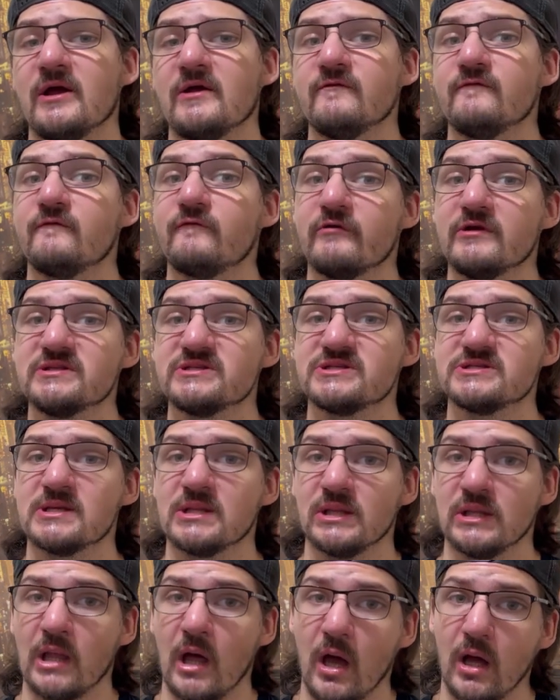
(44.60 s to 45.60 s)
Fritz
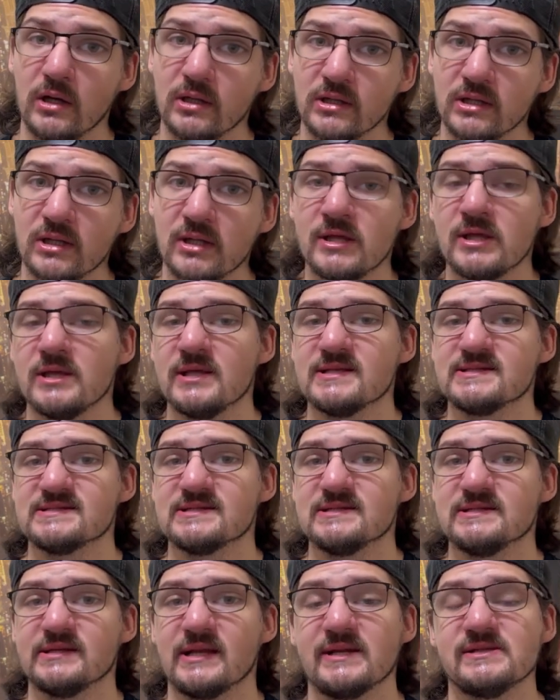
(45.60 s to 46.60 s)
Lang. It's a
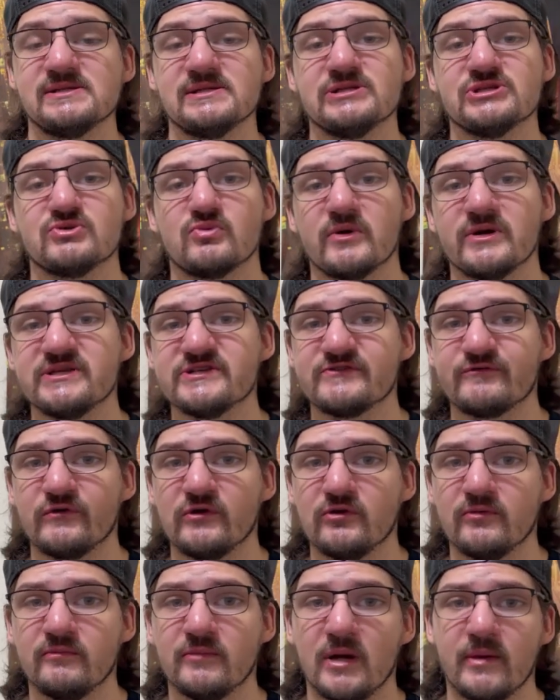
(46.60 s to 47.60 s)
1920s
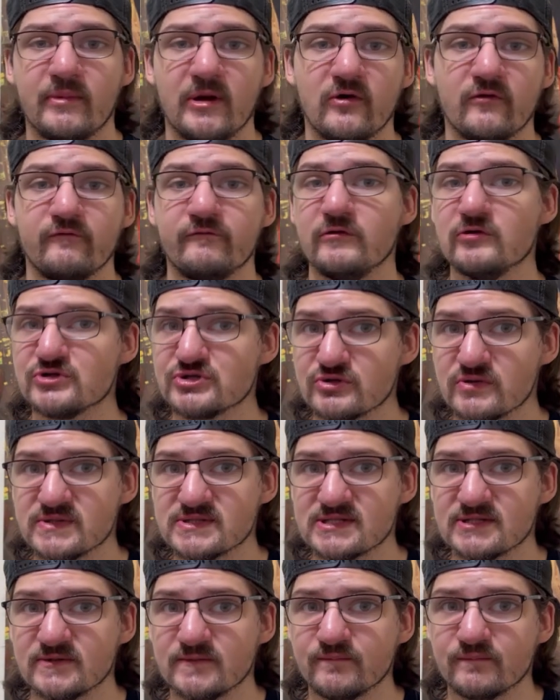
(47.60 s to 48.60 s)
film about
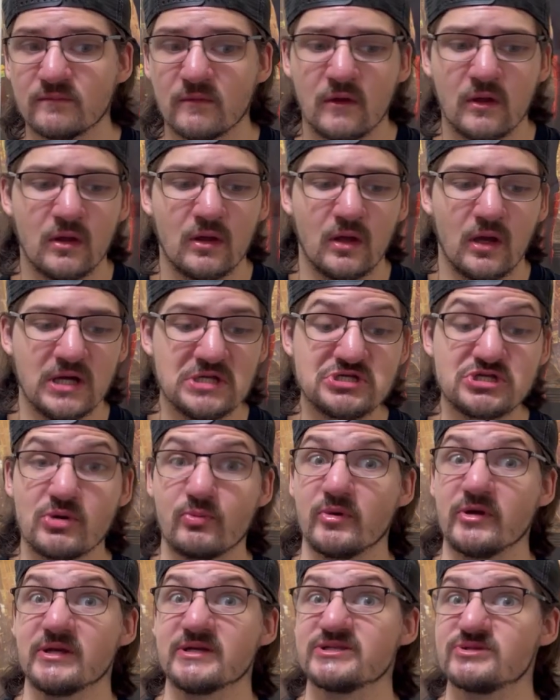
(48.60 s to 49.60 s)
futurism, uh, German
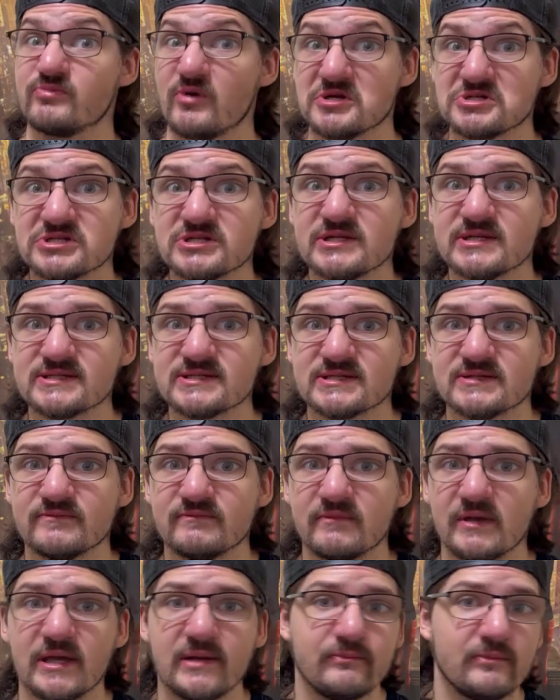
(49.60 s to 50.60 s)
Expressionism,
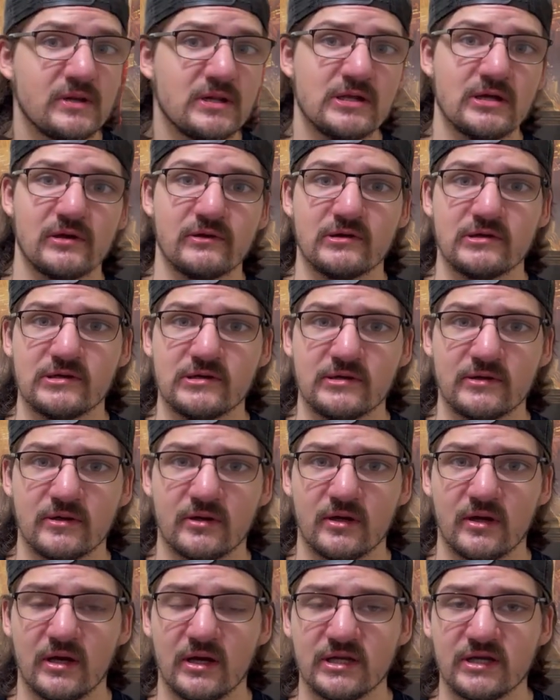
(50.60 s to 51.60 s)
and many other
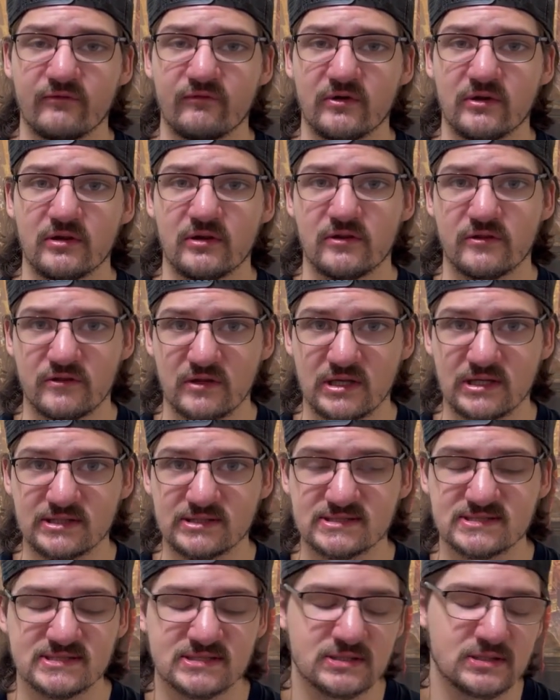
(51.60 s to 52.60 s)
uh, different
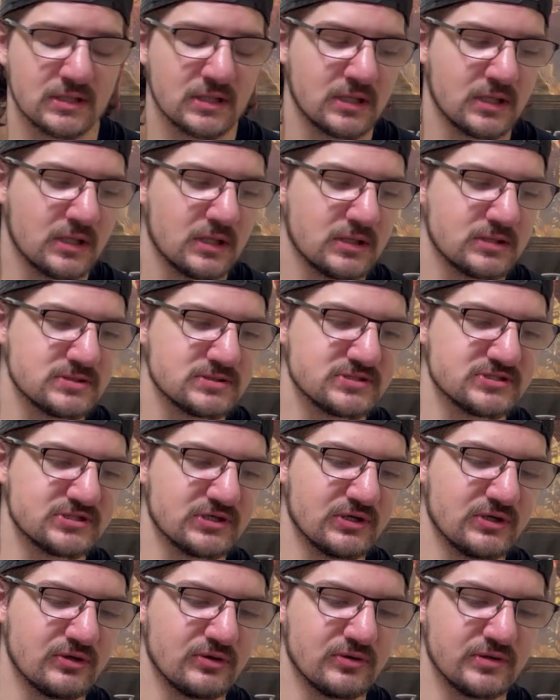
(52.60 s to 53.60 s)
things.
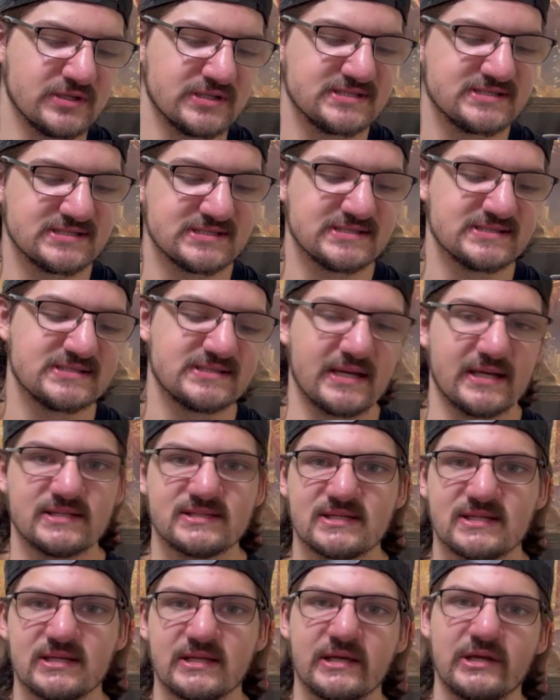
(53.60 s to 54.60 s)
So, this is set
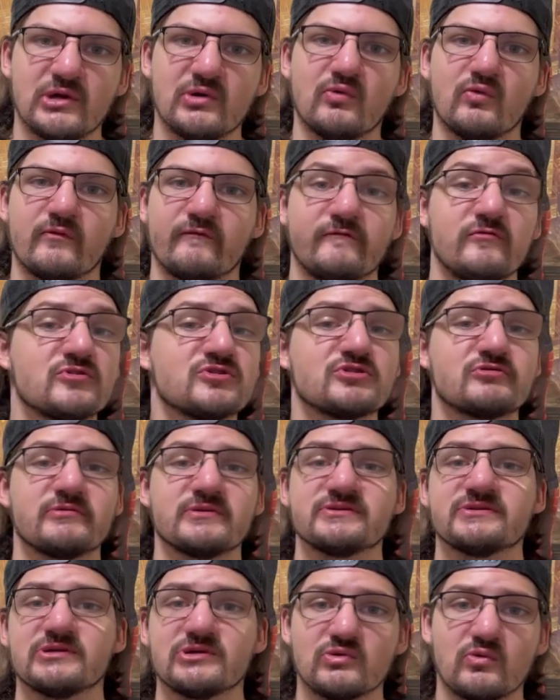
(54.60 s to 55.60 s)
in a
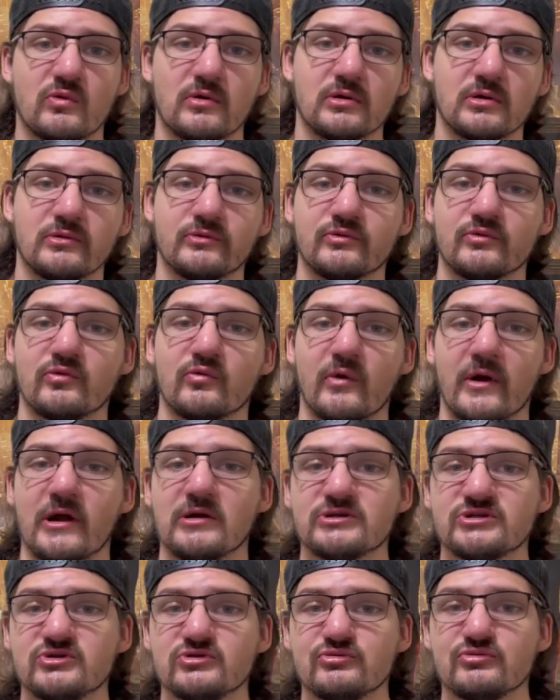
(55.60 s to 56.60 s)
futuristic world where
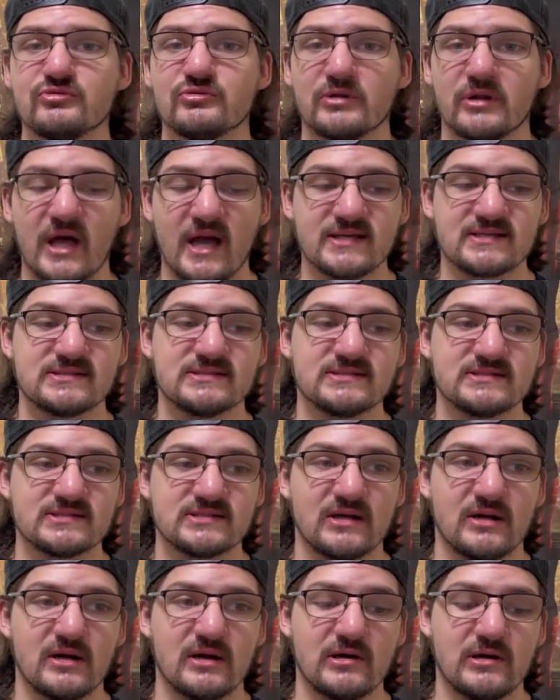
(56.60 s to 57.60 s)
two classes
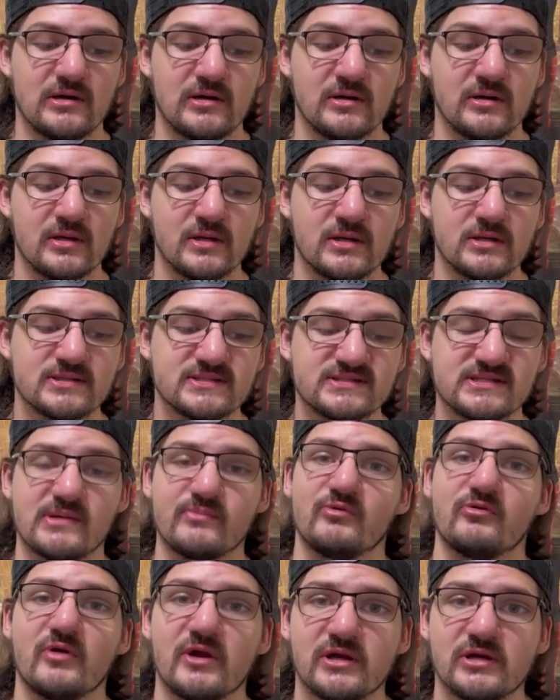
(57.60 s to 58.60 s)
are
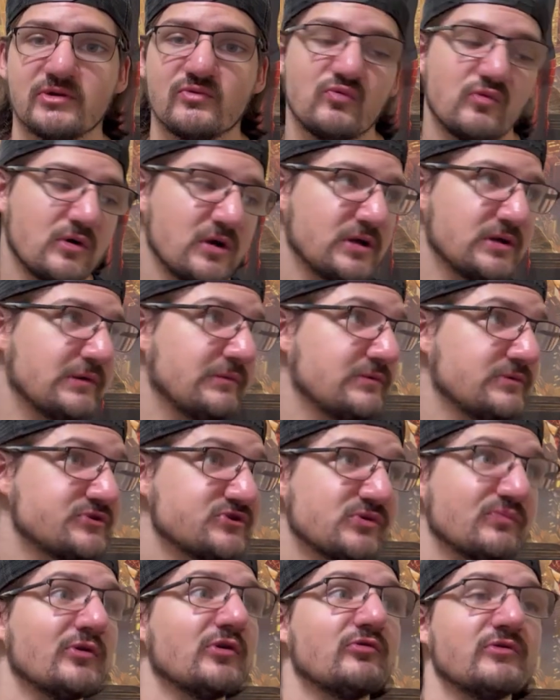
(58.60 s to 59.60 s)
separated, one
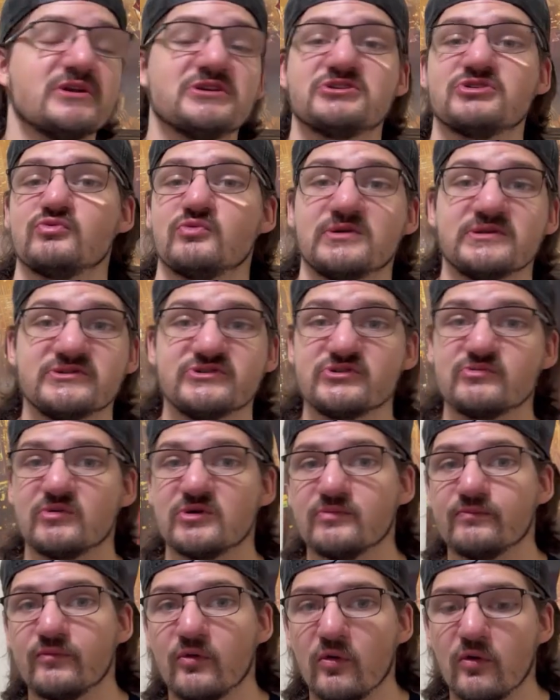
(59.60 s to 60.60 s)
super rich, one super
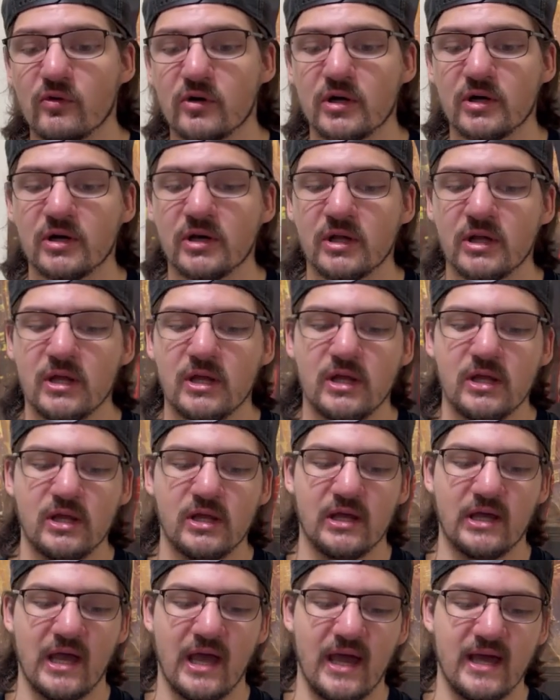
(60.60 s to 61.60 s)
poor. It
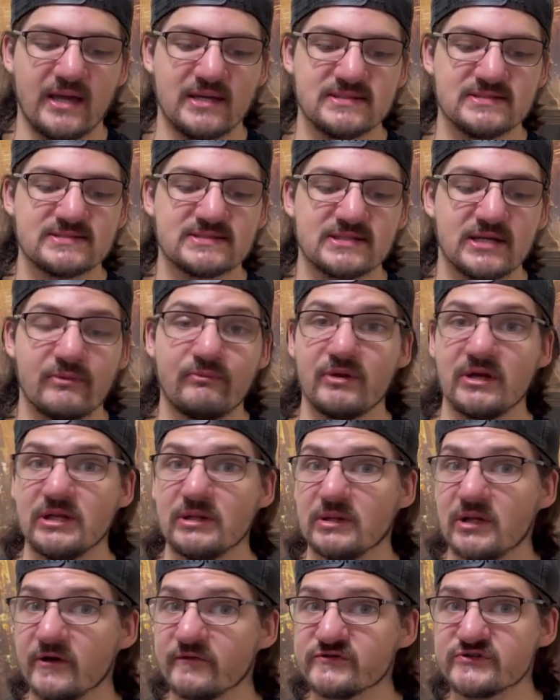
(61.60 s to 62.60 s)
has a mini
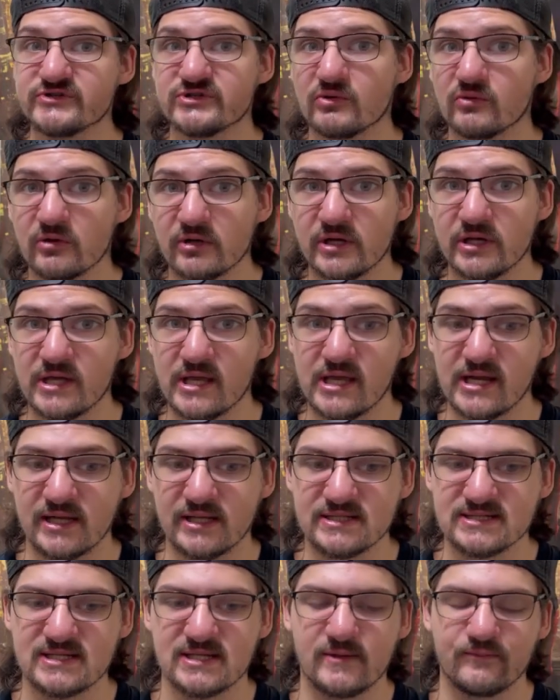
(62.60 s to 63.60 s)
love story in
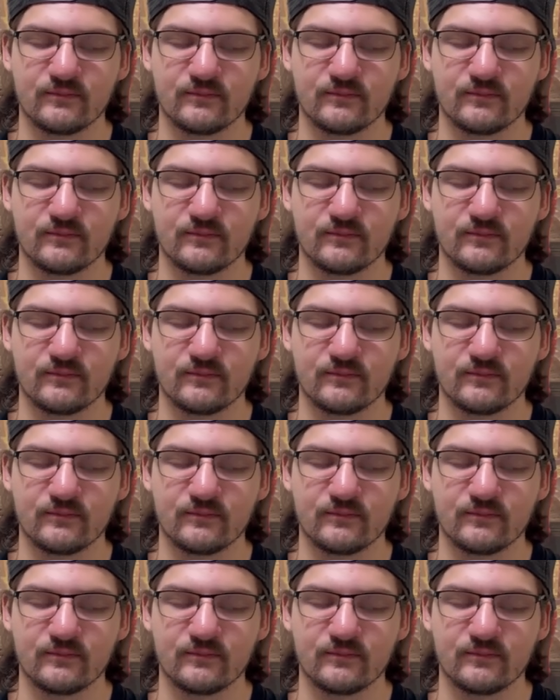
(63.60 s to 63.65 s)
it.